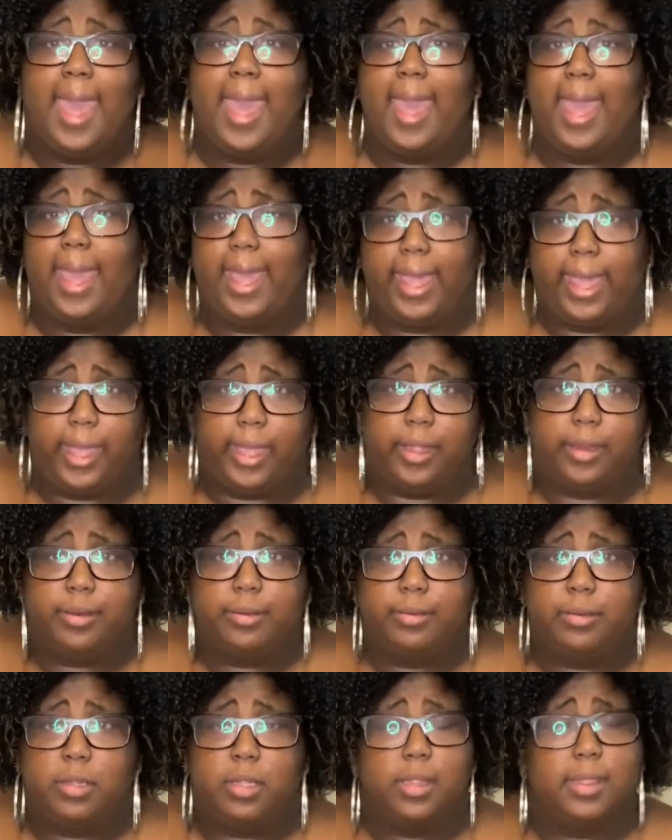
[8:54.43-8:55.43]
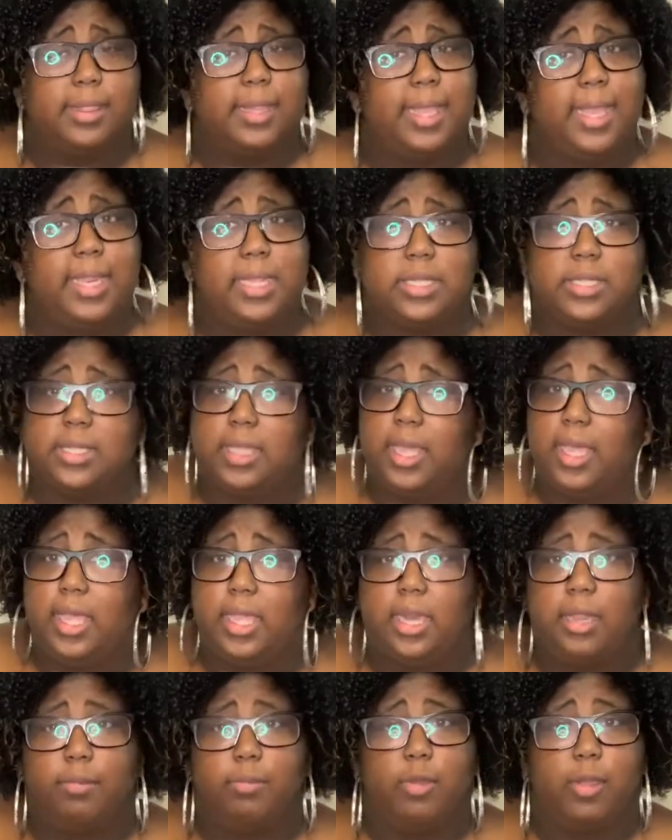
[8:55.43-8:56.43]
And ladies, get
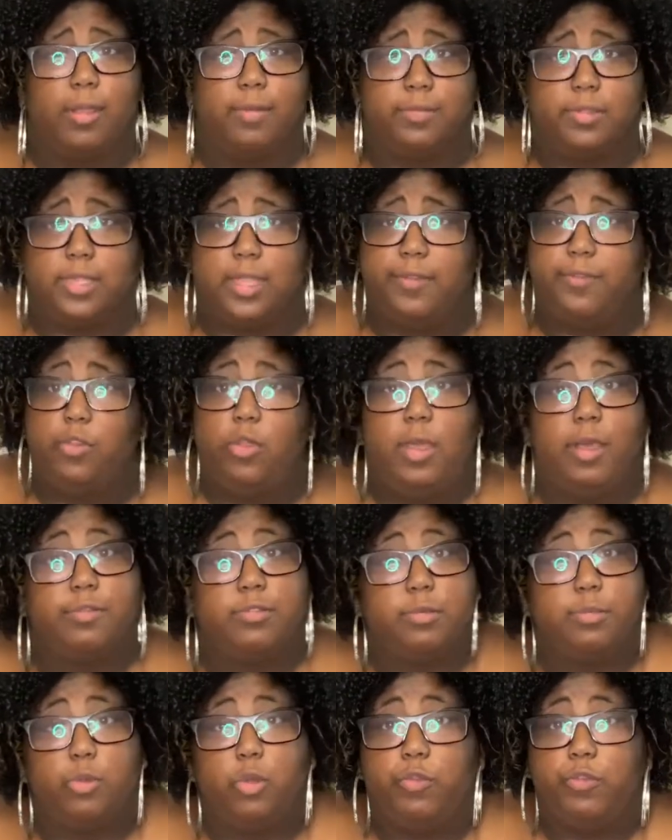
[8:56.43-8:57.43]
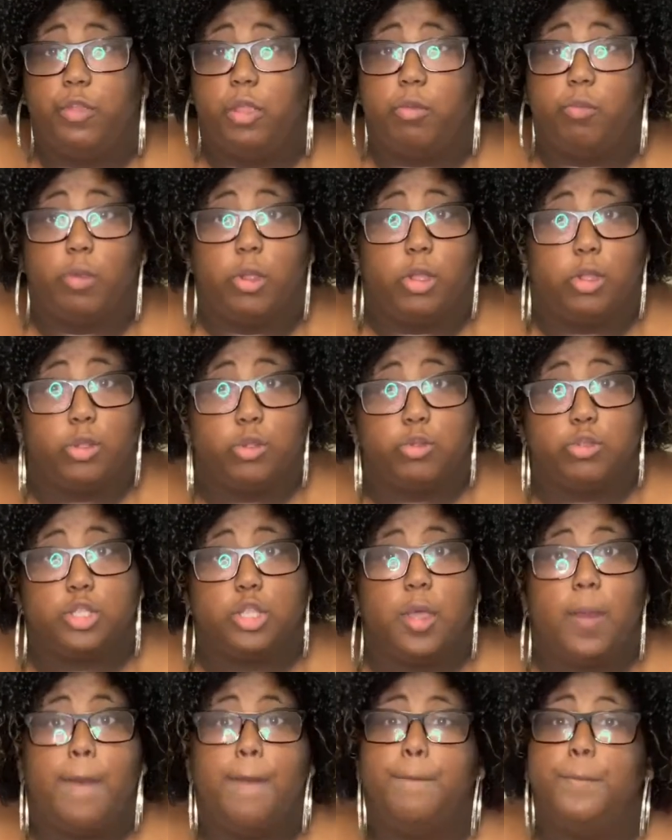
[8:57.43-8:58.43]
in them crevices. If you have to move your rows,
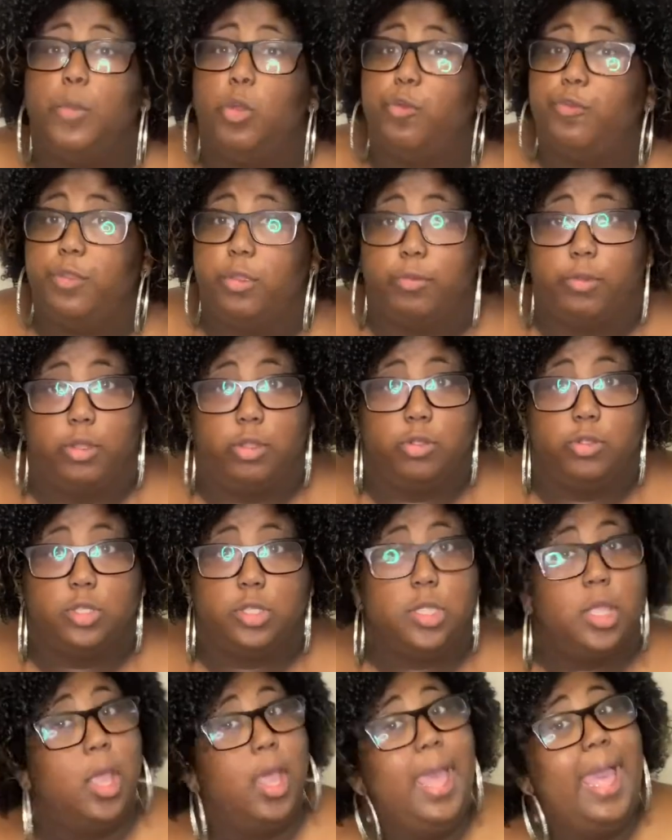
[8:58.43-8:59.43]
move your rows.